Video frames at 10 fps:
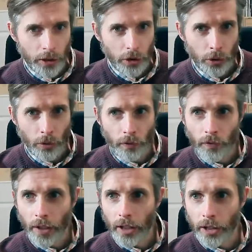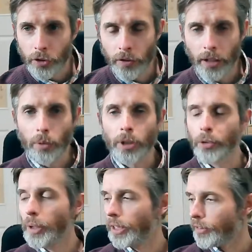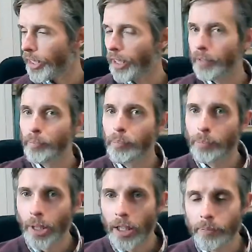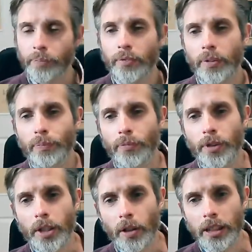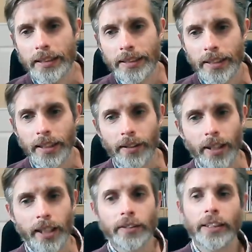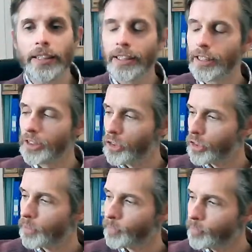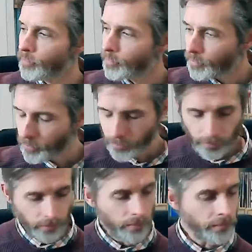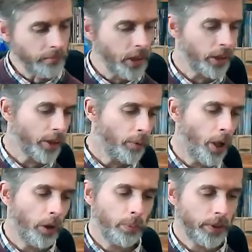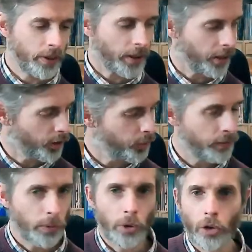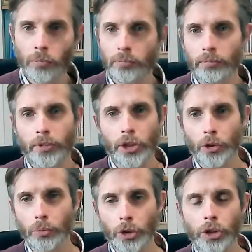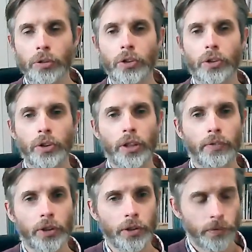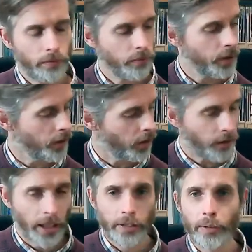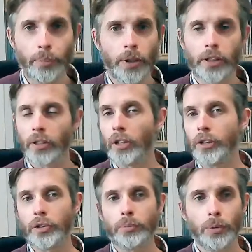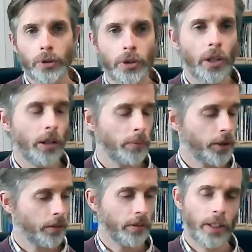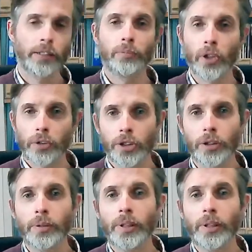sort of go through that quite quickly there, but the idea then is, in the world with because we've all got digital tuners and stuff, so it's, and they're brilliant. I use them all the time. I don't claim not to,